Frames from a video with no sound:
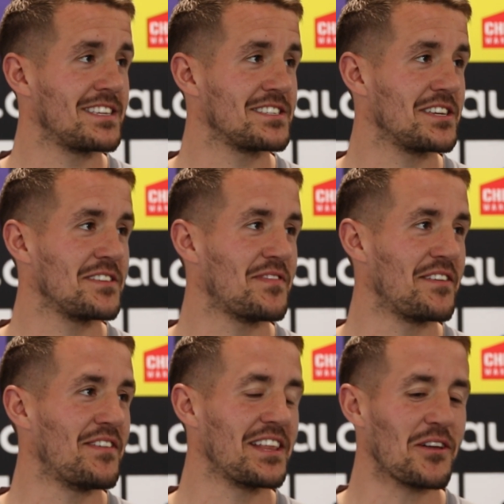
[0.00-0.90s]
It is a
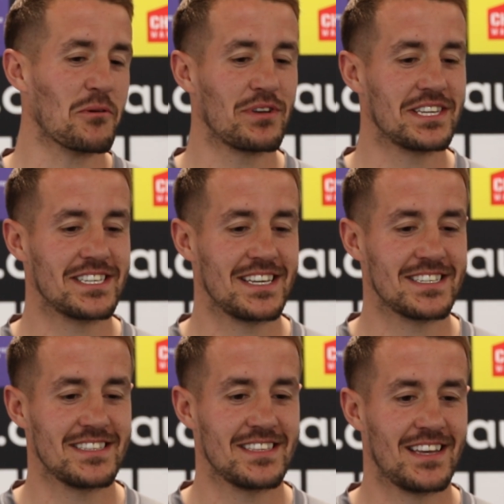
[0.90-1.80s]
very, very long
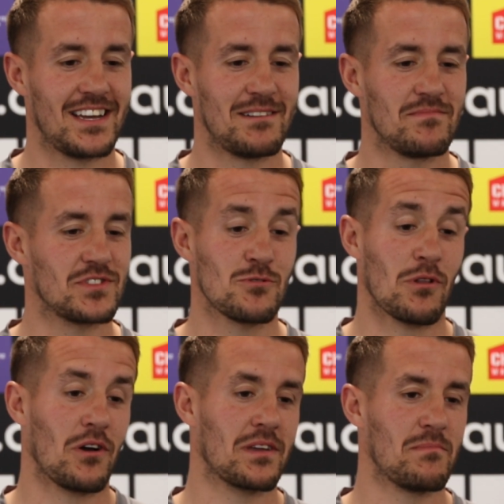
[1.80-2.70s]
pre-season, too
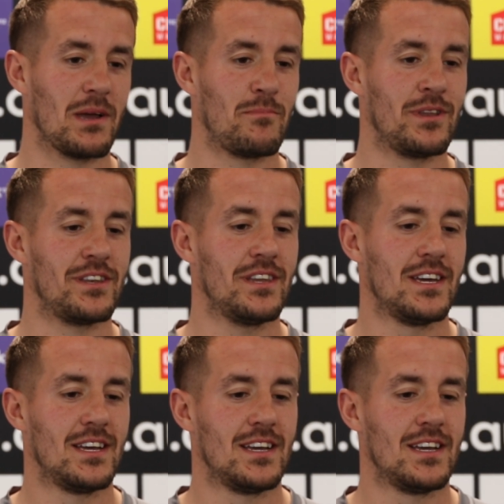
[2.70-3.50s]
long in my opinion.